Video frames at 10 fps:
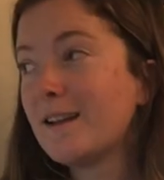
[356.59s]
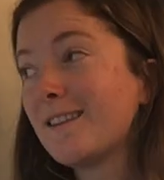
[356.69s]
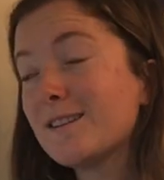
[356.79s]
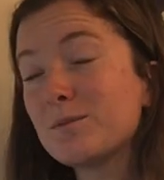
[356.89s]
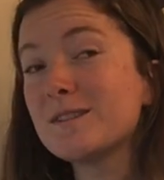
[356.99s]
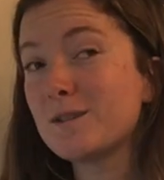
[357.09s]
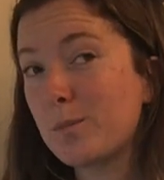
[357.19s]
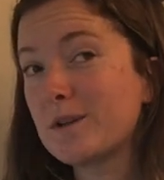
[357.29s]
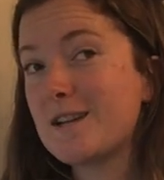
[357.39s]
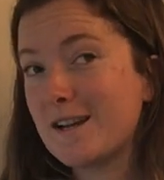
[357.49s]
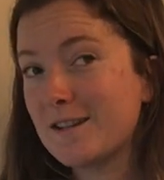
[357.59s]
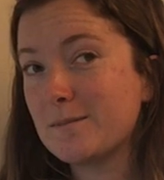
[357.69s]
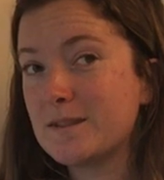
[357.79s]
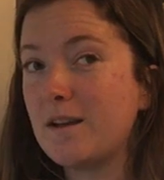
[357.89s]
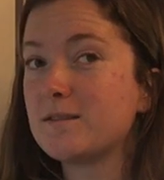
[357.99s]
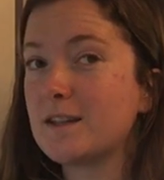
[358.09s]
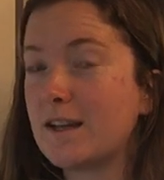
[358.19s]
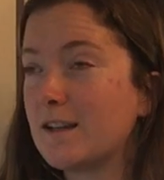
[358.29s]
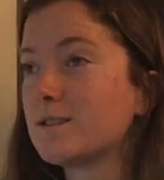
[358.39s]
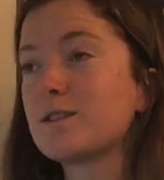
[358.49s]
This was to protect themselves
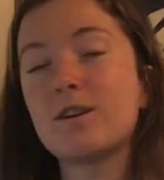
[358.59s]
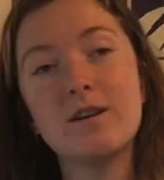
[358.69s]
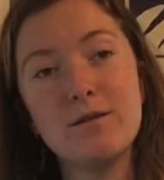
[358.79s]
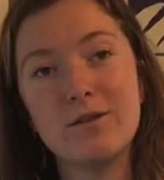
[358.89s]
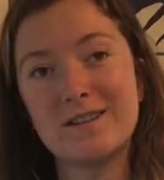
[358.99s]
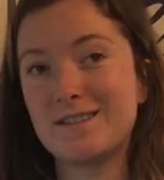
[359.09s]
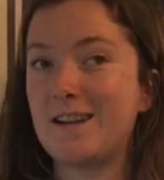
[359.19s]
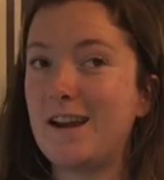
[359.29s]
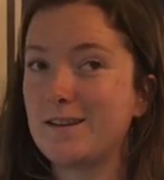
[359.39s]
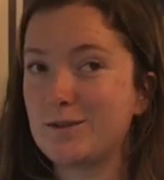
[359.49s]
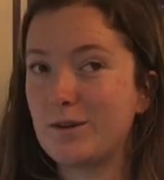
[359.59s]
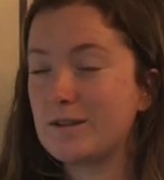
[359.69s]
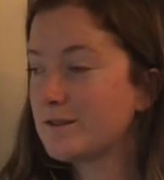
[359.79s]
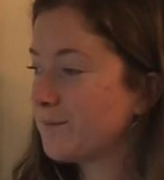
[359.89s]
against carnivorous dinosaurs.